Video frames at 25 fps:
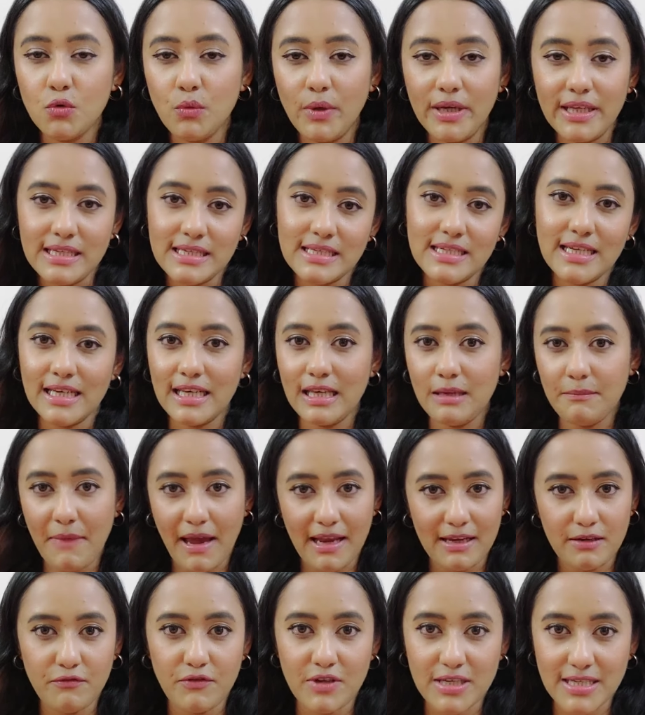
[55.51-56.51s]
you
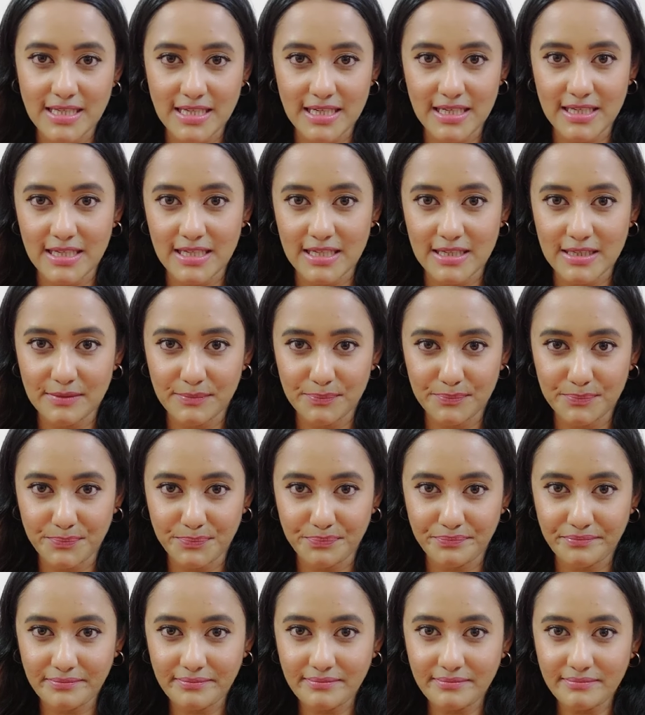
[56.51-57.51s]
instantly manifested it.
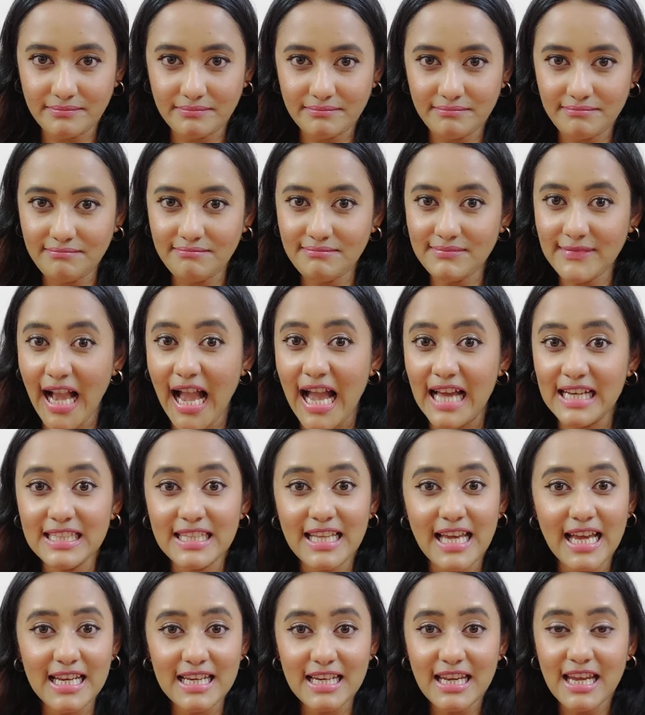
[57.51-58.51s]

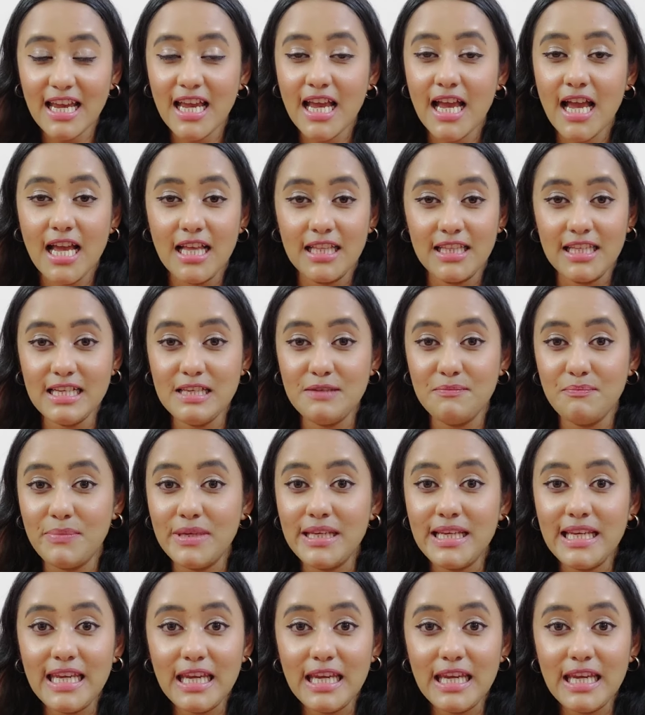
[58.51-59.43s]
And then this